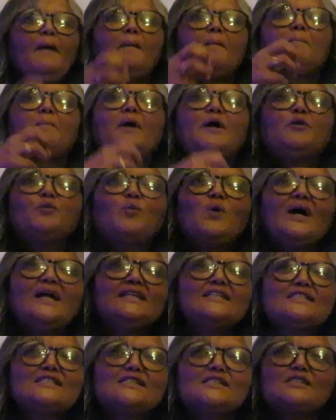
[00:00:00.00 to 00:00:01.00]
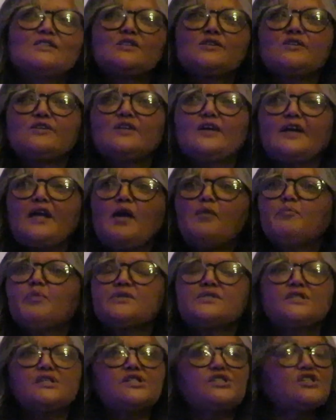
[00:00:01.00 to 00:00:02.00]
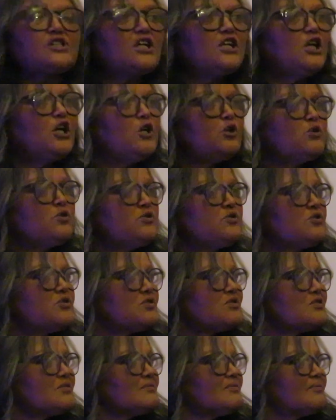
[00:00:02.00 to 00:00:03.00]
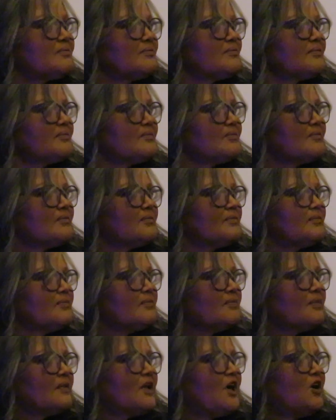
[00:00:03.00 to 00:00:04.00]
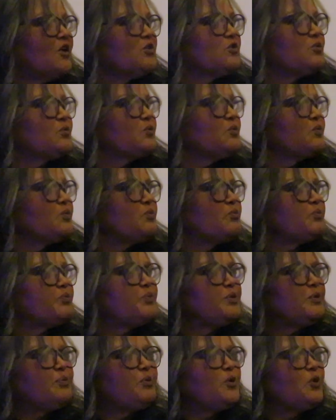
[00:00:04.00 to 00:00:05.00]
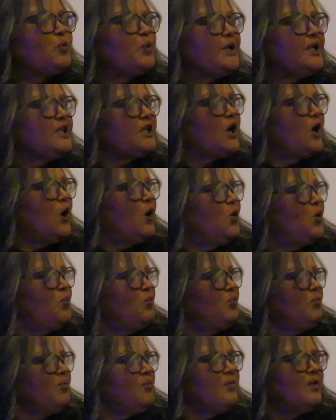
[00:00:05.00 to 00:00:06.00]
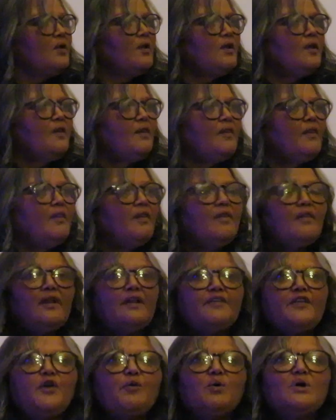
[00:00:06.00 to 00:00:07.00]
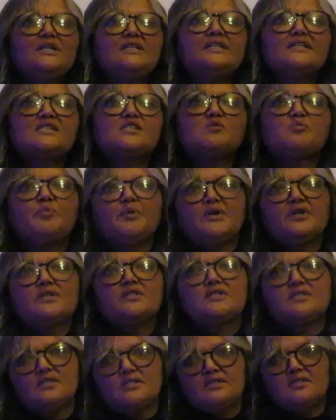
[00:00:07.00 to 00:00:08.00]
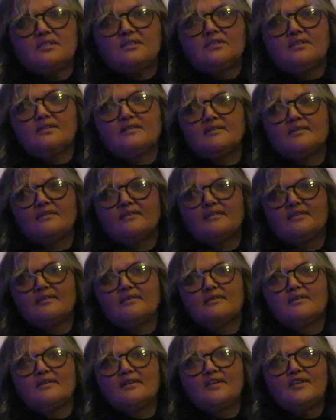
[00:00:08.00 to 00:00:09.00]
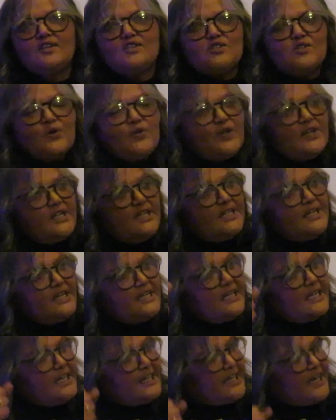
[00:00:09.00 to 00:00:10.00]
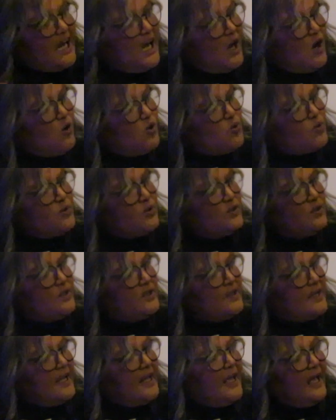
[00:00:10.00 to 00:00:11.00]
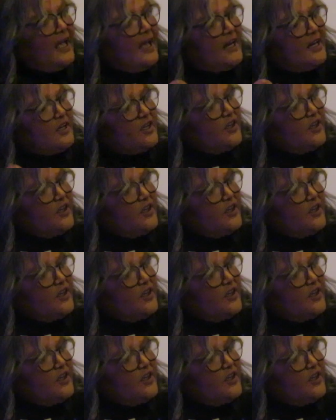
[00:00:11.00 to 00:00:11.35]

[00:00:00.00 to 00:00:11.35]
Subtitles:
But once the campuses closed, our people went home, they were dispersed. So they didn't ground and